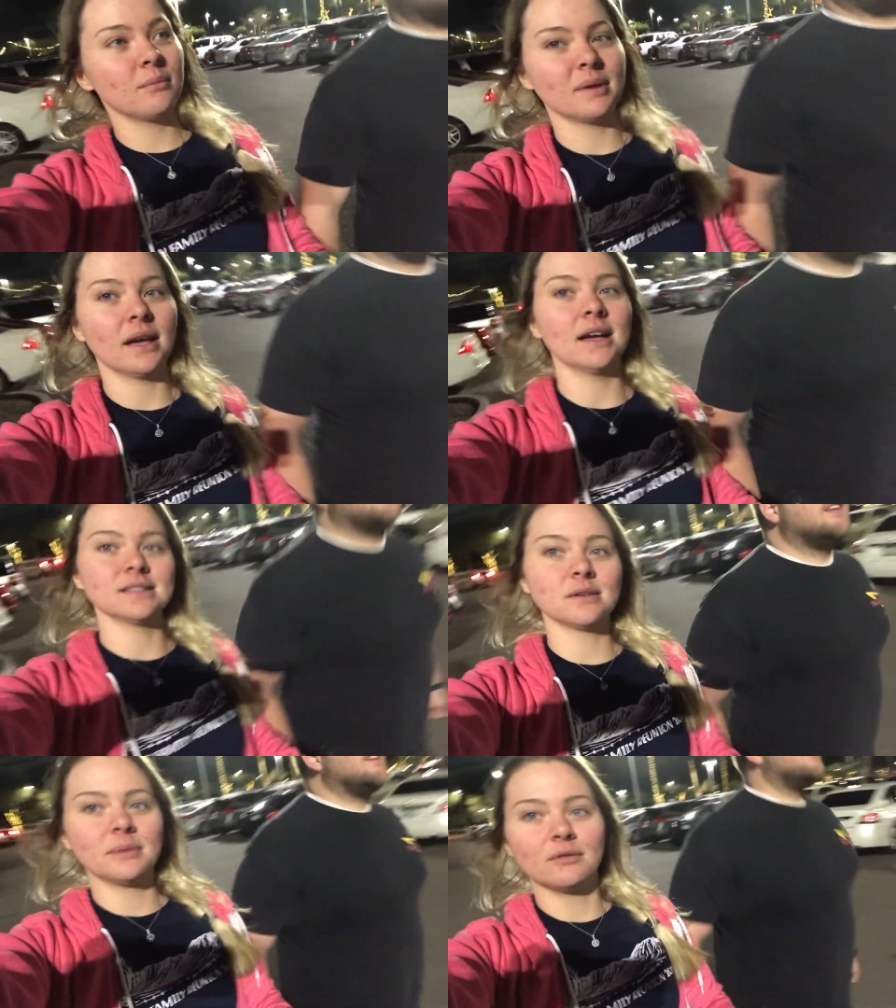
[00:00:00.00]
but yeah,
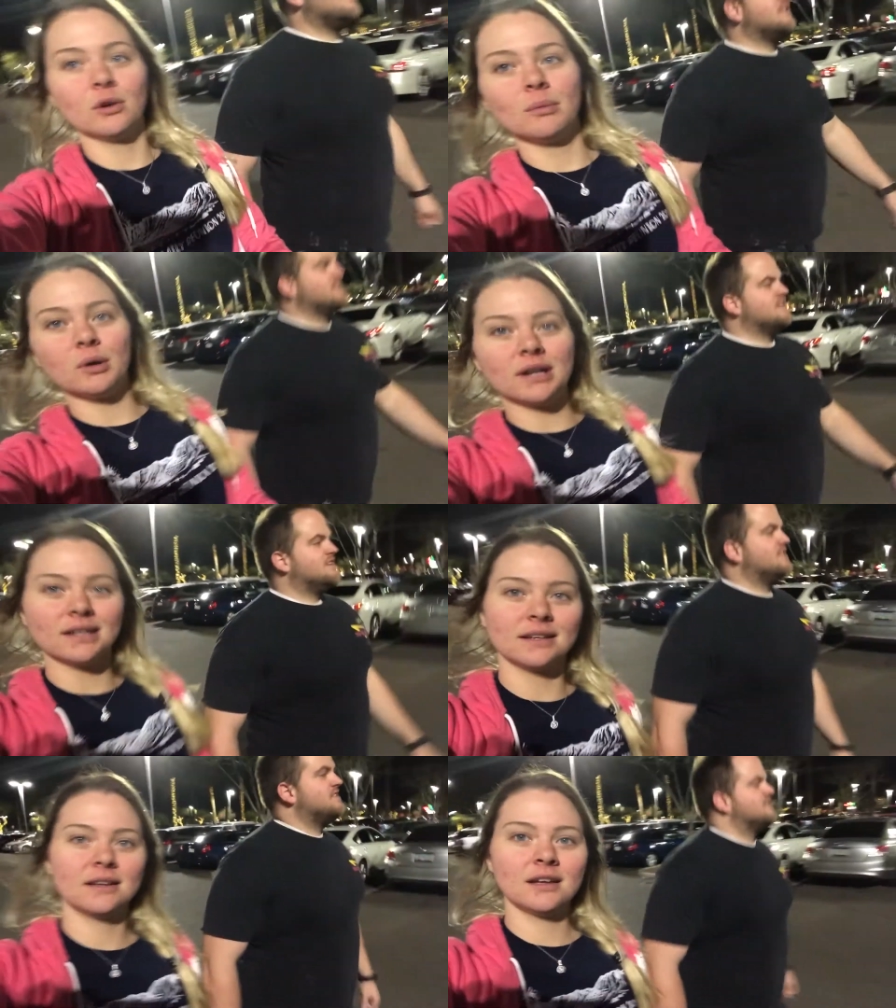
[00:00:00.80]
he's gonna be real bored.
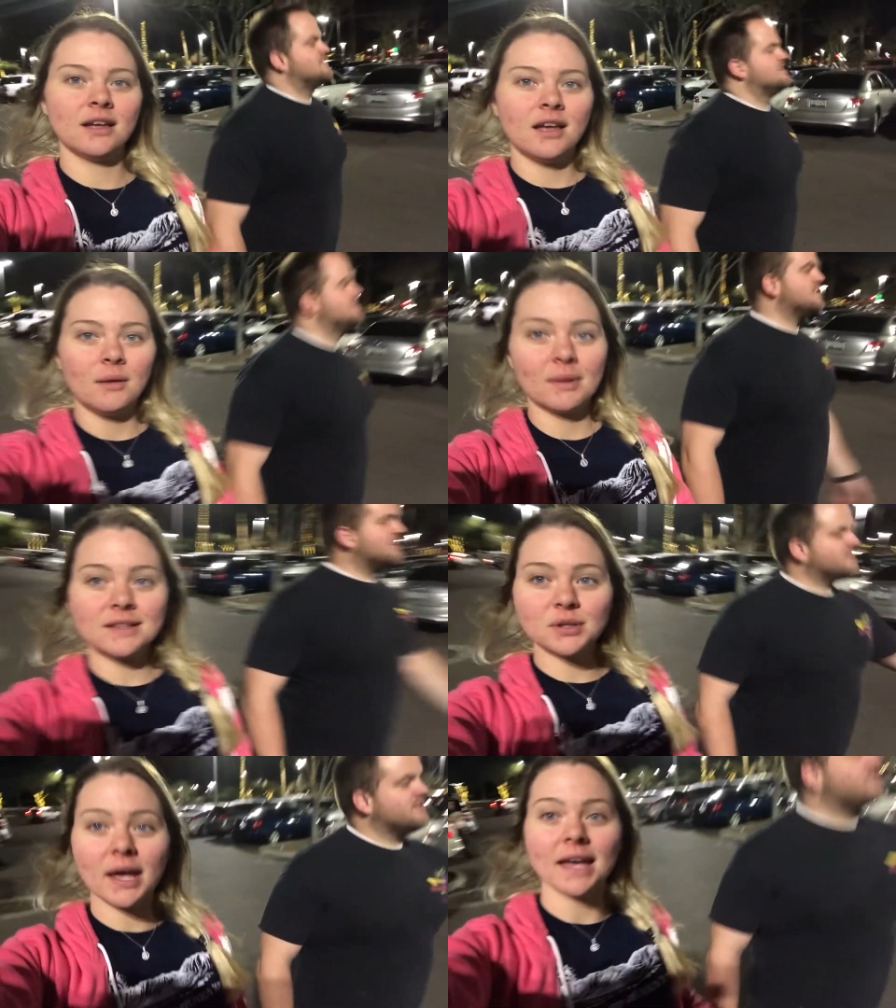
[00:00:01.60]

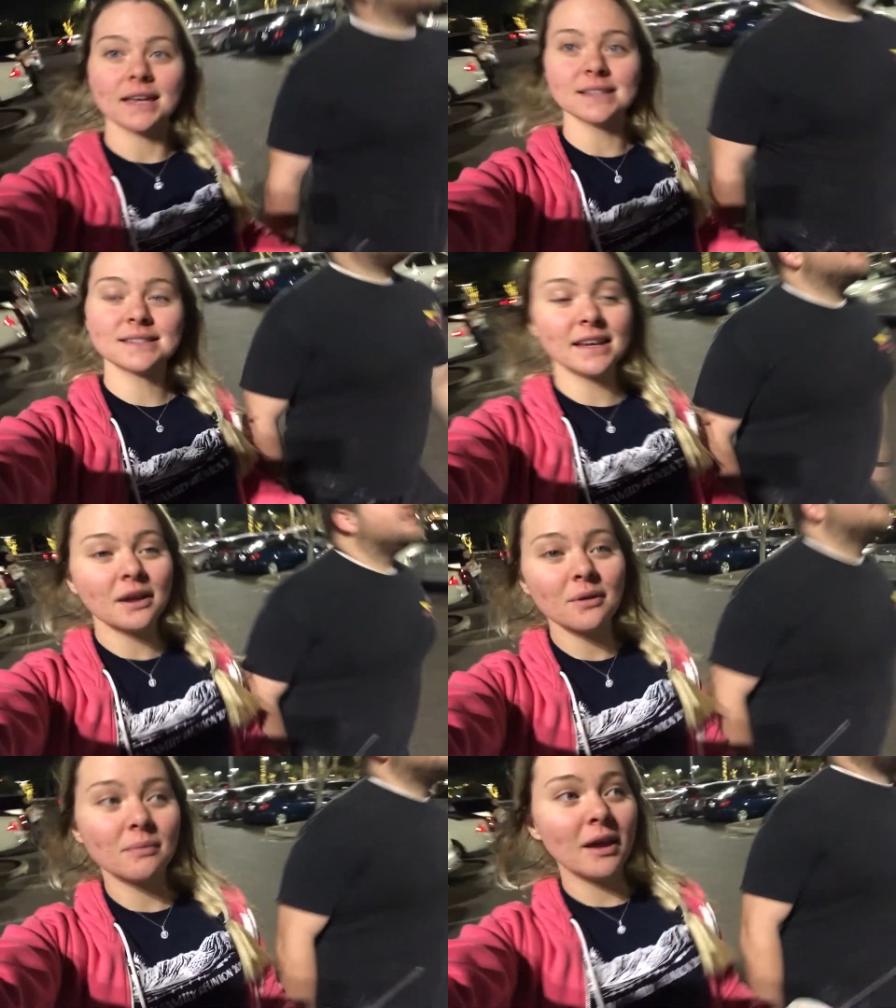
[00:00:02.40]
That's okay, he's
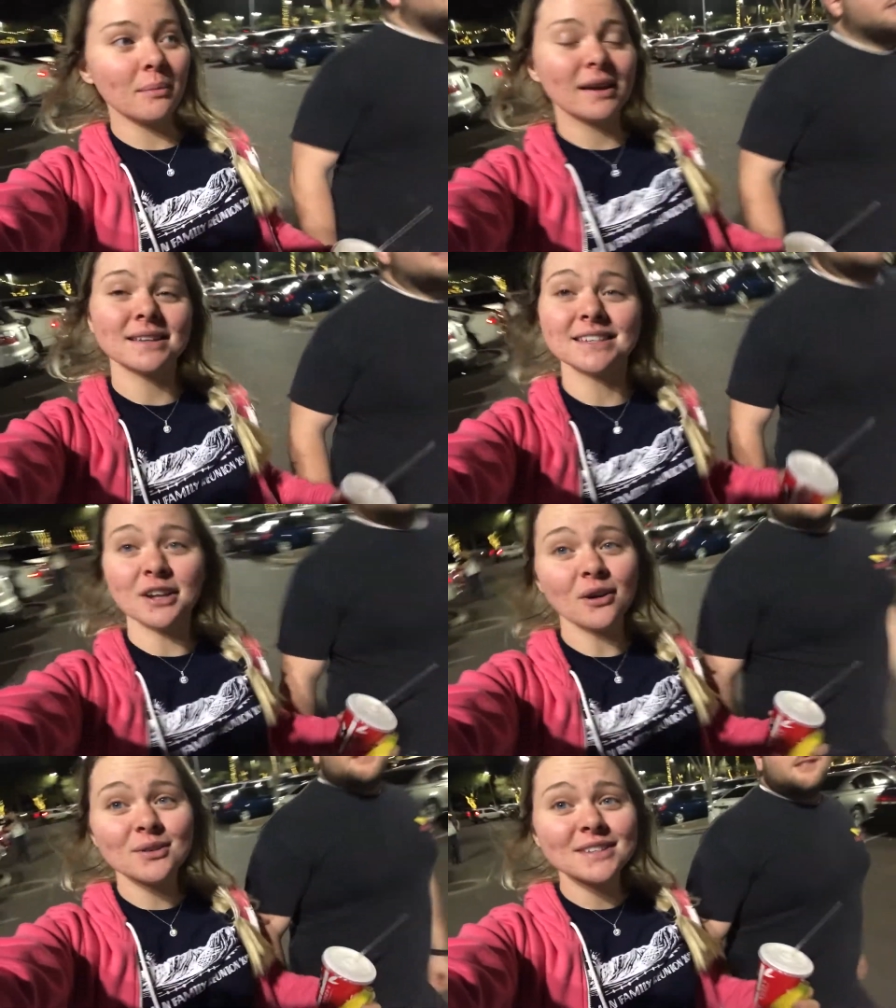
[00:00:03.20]
seeing it with me because he
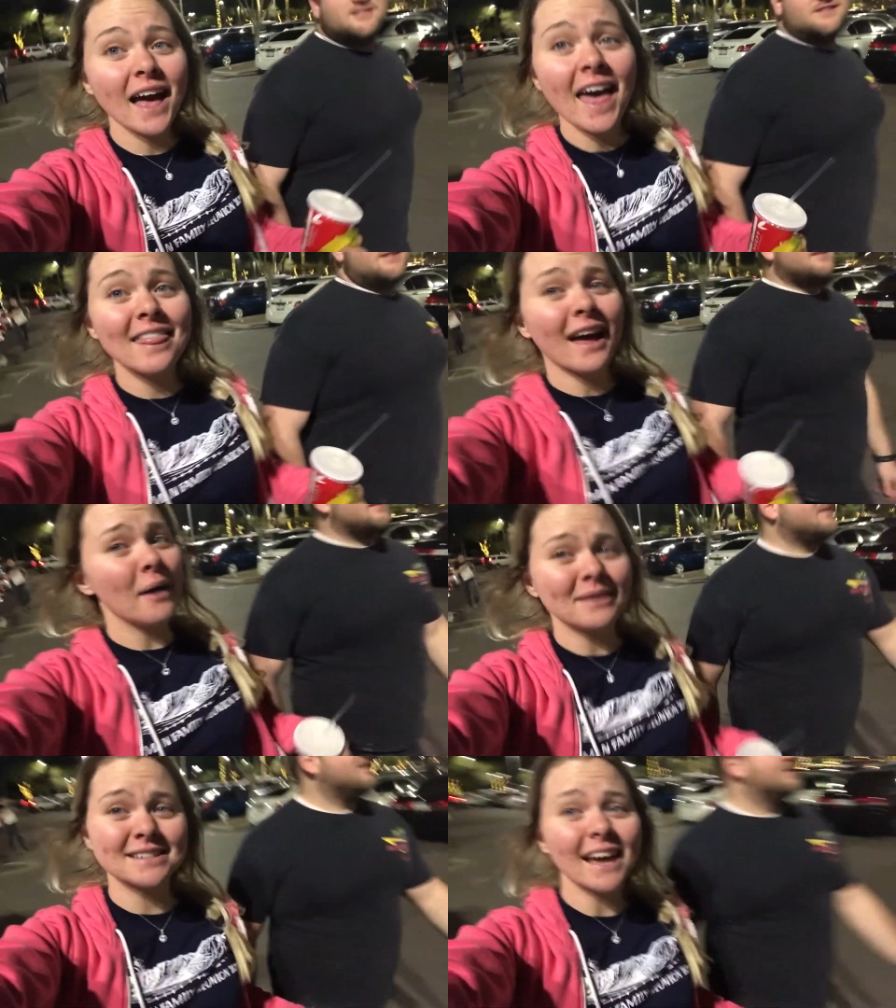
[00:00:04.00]
knows that
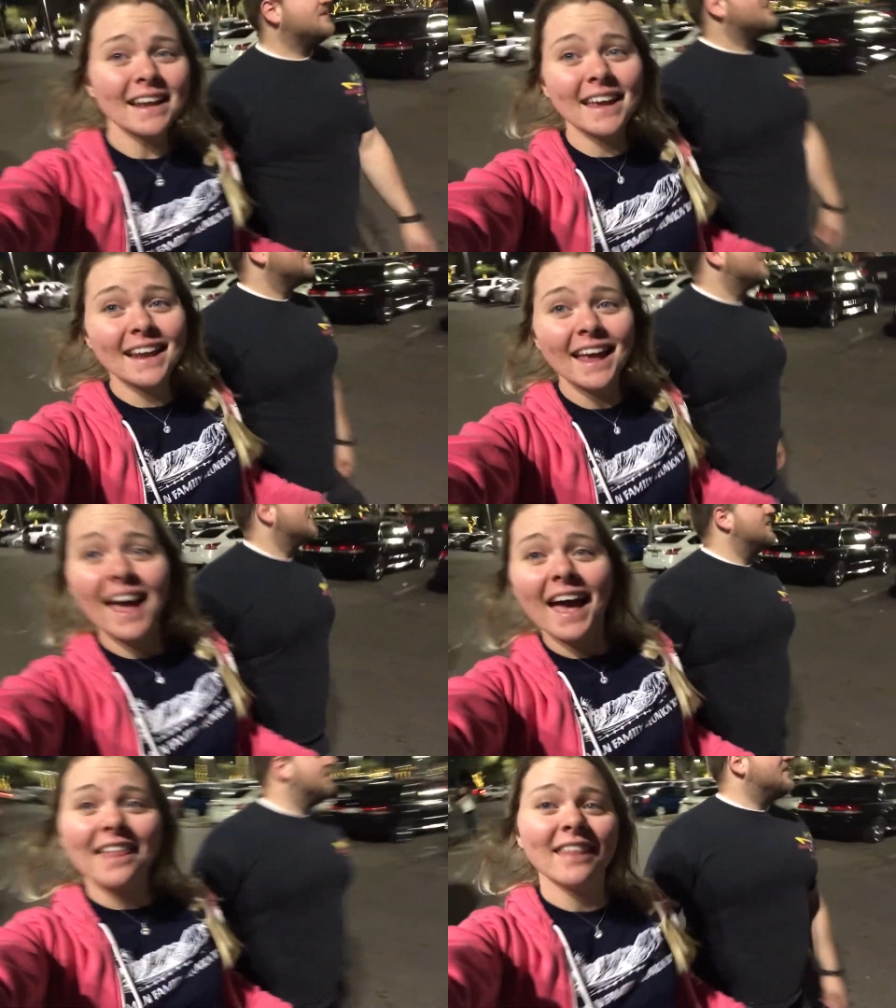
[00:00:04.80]
I'm excited
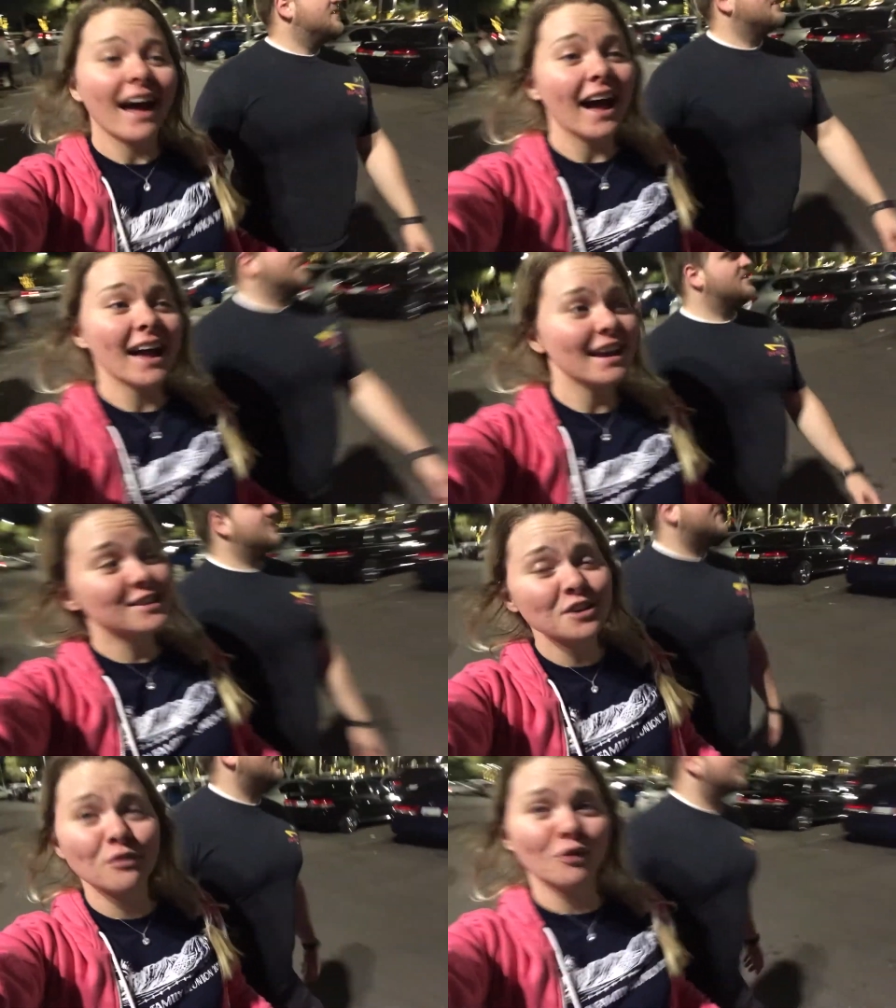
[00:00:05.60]
and that
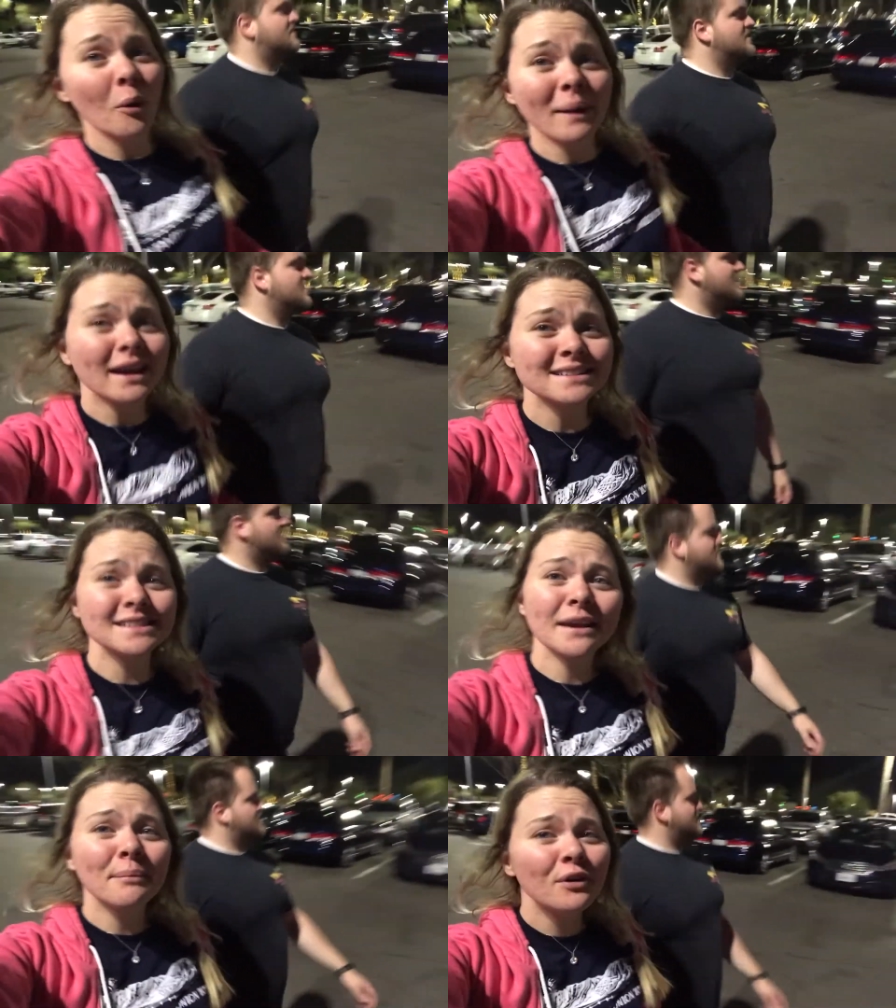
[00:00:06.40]
it's a
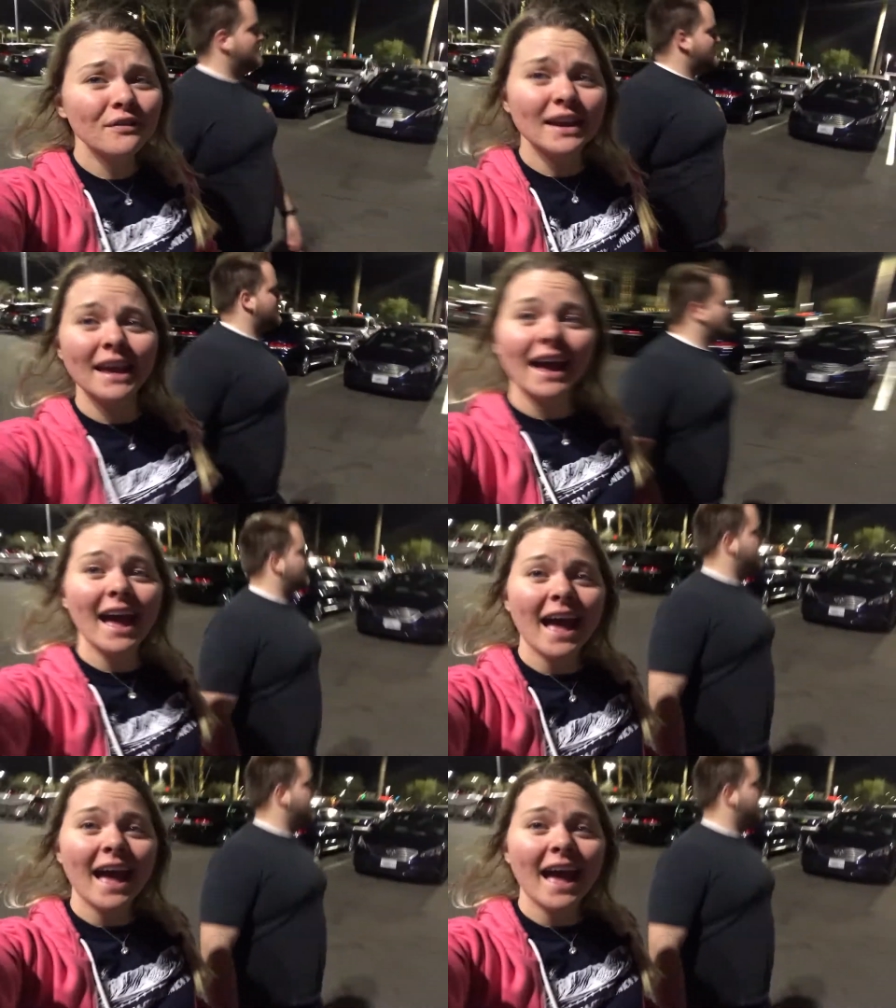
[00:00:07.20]
romantic movie